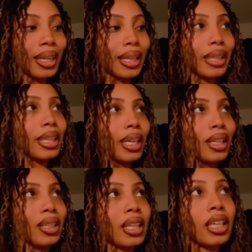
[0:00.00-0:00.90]

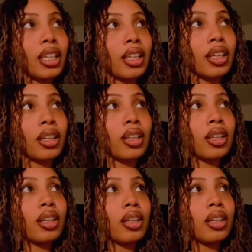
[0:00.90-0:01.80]
then he
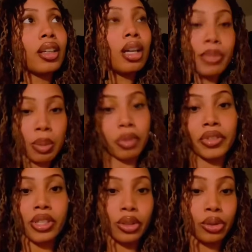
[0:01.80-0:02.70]
comes up with
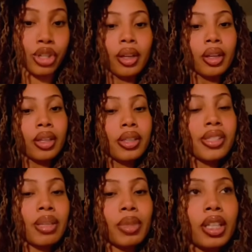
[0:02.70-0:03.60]
a solution.
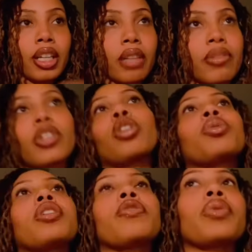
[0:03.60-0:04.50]
Something that I've dealt
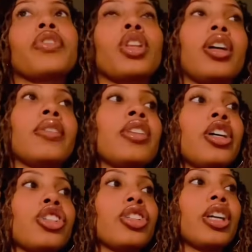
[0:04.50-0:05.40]
with a lot of
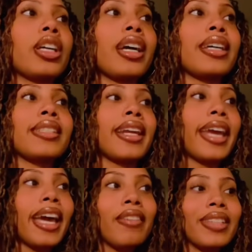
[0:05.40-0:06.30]
nonchalant guys that I
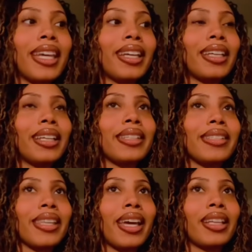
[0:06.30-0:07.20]
have dated
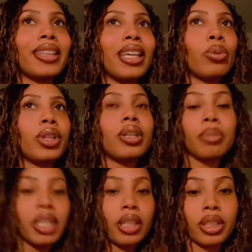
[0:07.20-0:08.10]
is that they would
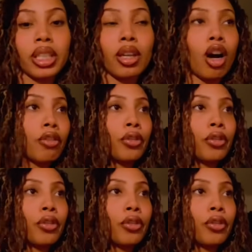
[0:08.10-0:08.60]
immediately offer